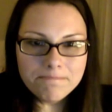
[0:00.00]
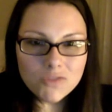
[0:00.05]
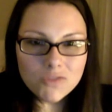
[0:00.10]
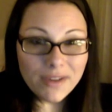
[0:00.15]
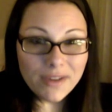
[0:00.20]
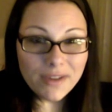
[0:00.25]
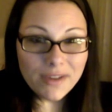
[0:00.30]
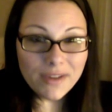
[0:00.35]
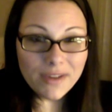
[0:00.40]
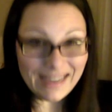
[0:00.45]

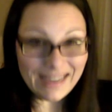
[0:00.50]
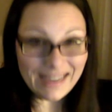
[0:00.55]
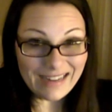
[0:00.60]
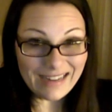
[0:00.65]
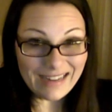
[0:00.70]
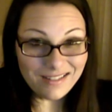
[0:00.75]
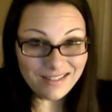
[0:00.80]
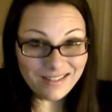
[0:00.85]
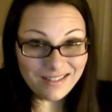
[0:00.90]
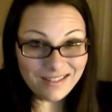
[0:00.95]

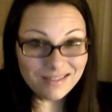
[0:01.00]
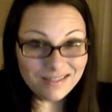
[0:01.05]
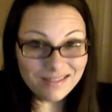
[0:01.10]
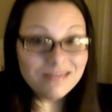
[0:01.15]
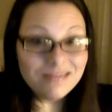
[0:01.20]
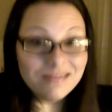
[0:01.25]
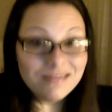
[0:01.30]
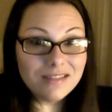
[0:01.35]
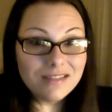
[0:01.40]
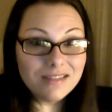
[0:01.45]
Drinking
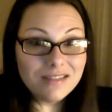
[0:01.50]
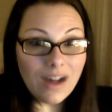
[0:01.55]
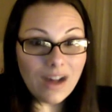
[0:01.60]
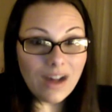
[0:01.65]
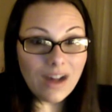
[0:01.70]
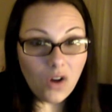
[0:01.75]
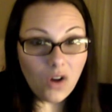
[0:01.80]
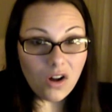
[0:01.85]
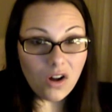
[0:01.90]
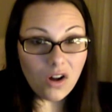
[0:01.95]

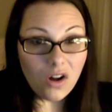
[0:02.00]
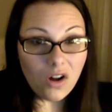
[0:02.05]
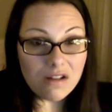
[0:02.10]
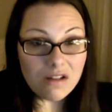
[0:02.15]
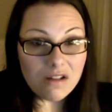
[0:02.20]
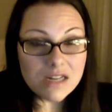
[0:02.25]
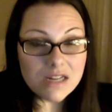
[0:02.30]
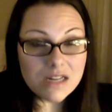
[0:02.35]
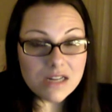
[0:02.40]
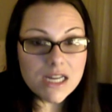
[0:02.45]

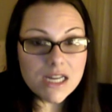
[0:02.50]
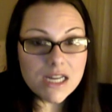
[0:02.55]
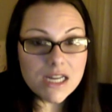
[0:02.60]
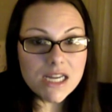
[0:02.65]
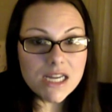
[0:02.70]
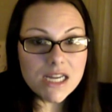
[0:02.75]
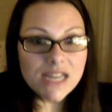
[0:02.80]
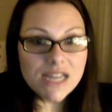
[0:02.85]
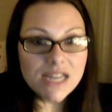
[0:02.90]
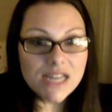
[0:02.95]
alcohol
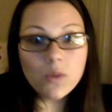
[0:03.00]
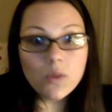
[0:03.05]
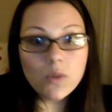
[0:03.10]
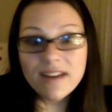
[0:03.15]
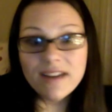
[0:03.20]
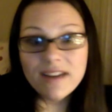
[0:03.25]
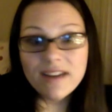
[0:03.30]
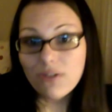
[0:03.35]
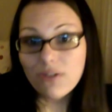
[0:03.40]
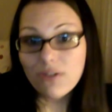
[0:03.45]
is
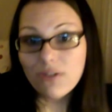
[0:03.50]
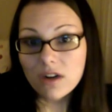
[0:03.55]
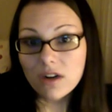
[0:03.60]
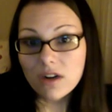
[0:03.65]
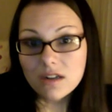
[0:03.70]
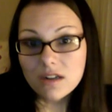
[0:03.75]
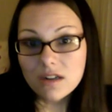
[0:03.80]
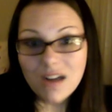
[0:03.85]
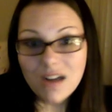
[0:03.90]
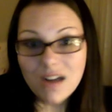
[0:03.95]
way different.
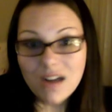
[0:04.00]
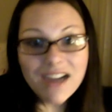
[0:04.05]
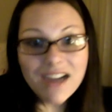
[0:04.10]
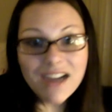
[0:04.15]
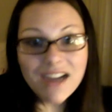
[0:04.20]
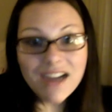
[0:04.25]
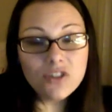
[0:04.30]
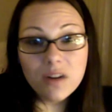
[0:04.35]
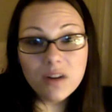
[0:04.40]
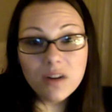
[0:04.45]
I
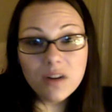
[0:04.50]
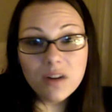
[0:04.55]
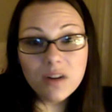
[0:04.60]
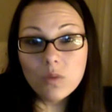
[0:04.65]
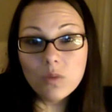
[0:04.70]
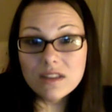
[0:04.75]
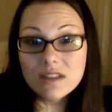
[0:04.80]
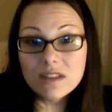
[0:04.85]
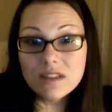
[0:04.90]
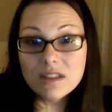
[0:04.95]
could drink
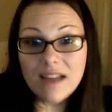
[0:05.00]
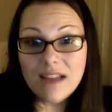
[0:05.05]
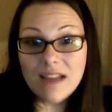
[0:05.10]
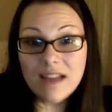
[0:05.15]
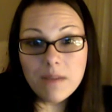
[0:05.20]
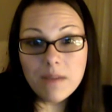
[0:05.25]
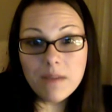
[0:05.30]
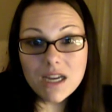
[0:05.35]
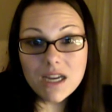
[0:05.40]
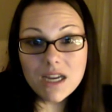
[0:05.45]
with the
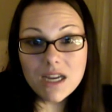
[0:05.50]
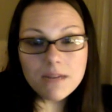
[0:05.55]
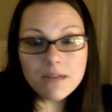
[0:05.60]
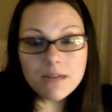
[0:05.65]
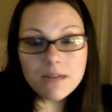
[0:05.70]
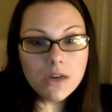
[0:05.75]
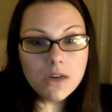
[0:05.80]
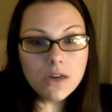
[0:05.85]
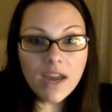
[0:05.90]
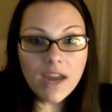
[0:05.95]
lap band and
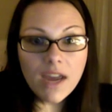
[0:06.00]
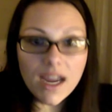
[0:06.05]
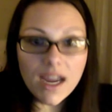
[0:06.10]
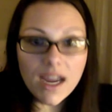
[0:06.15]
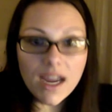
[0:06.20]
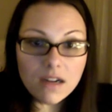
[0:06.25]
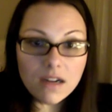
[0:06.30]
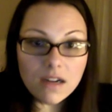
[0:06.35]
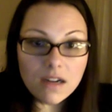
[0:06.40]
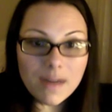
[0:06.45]
be
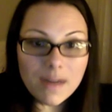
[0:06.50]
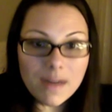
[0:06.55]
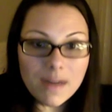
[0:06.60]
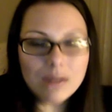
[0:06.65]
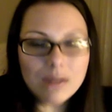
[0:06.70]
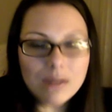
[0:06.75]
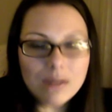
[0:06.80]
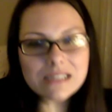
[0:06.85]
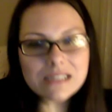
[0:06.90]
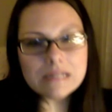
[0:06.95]
okay. I mean, I
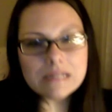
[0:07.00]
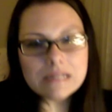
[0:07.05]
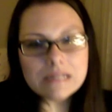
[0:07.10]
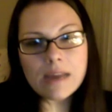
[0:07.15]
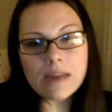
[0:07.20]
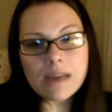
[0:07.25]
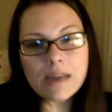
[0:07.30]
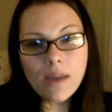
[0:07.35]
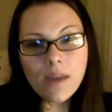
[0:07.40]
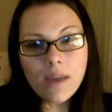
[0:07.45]
was still a
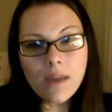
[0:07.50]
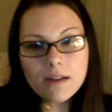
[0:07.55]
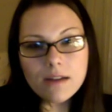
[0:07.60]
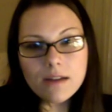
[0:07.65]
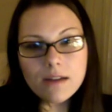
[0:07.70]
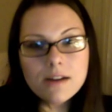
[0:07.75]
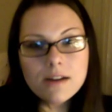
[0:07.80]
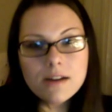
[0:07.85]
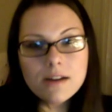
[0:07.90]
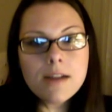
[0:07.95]
lightweight
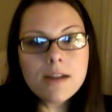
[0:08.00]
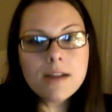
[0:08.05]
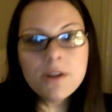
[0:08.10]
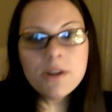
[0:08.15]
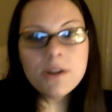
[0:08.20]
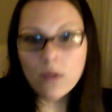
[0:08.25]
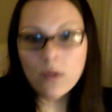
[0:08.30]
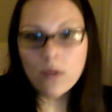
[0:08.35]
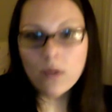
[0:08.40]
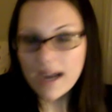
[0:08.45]

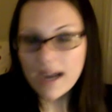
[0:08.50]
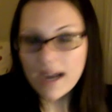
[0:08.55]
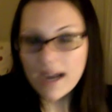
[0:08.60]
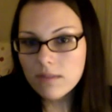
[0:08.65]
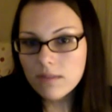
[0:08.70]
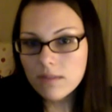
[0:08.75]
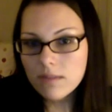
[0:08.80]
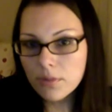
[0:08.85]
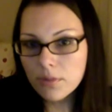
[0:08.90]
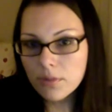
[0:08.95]
compared to what
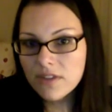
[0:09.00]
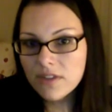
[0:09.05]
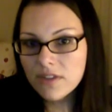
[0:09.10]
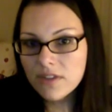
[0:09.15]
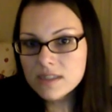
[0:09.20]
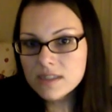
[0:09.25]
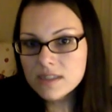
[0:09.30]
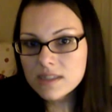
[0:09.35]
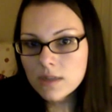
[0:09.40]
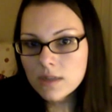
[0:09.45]
I
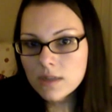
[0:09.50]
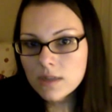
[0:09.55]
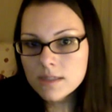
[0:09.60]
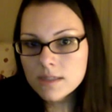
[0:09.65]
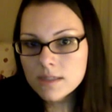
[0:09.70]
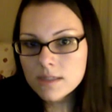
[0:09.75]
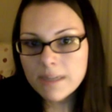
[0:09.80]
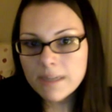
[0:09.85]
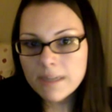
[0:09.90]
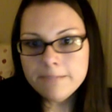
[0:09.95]
previously
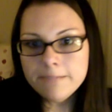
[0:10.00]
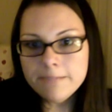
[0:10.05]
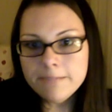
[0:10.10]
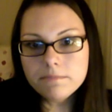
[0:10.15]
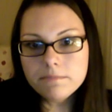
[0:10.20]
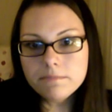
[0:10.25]
was, but